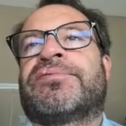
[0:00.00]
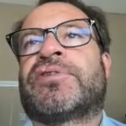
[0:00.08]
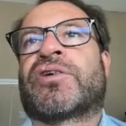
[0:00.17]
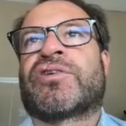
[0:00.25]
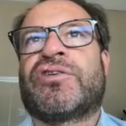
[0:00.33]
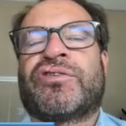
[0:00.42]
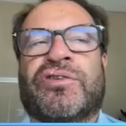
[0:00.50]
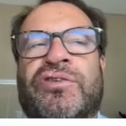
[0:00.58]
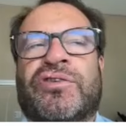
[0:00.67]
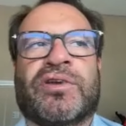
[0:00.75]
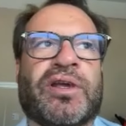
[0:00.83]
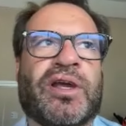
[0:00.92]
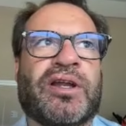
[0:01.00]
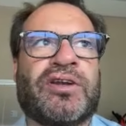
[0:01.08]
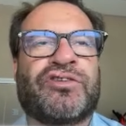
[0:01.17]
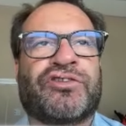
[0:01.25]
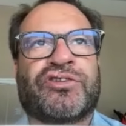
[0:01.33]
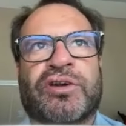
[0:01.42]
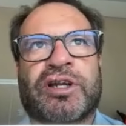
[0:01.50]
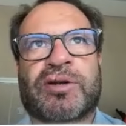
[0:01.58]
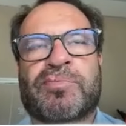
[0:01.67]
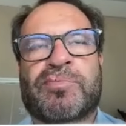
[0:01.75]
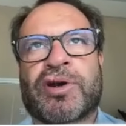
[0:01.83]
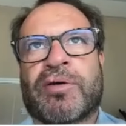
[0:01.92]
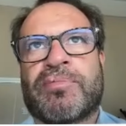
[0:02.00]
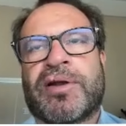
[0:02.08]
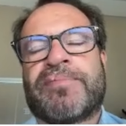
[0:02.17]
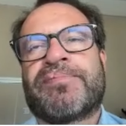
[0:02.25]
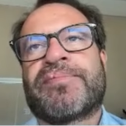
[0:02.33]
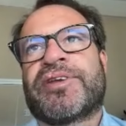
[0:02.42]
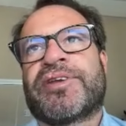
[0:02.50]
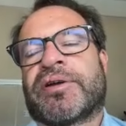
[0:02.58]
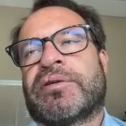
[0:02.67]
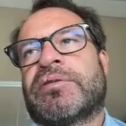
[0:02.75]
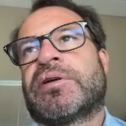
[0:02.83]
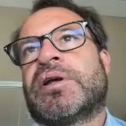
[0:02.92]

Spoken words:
There is an historical problem here